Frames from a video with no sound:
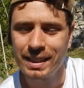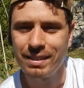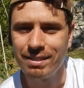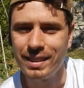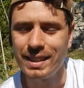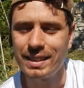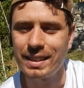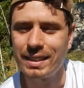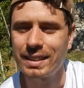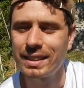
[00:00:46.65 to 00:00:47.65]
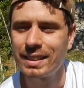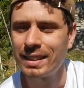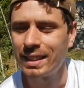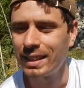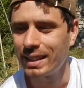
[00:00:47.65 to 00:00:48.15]
really did.
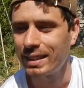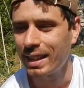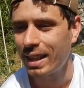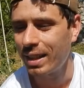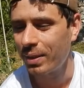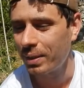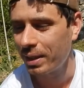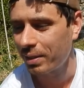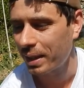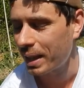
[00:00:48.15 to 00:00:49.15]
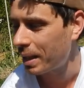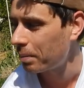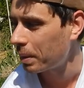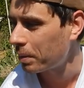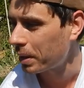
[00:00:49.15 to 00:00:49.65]
And now here I
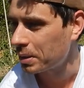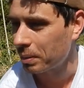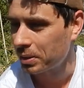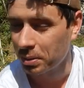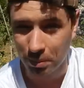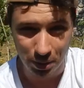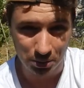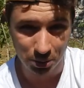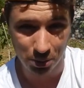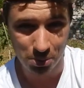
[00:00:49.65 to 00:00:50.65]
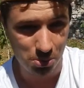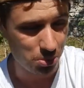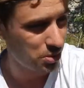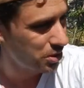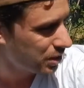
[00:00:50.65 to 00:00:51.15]
am amongst my
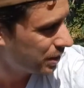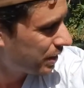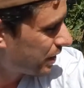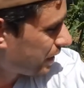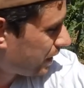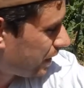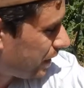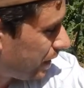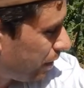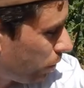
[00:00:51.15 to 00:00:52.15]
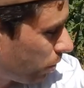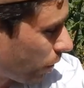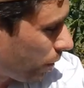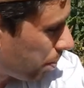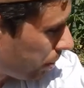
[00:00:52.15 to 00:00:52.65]
tomatoes, and they're all
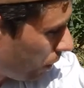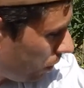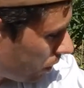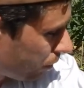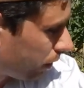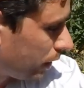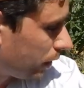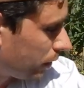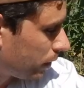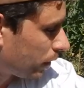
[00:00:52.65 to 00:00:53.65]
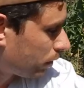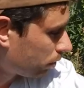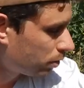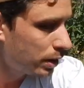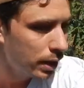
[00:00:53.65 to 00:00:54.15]
growing beautifully, like
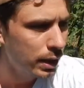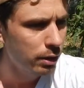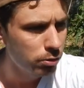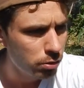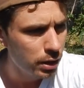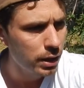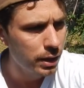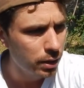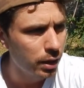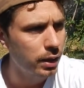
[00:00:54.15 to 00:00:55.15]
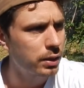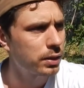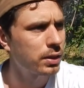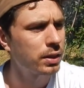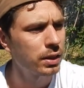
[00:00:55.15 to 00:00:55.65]
really nice.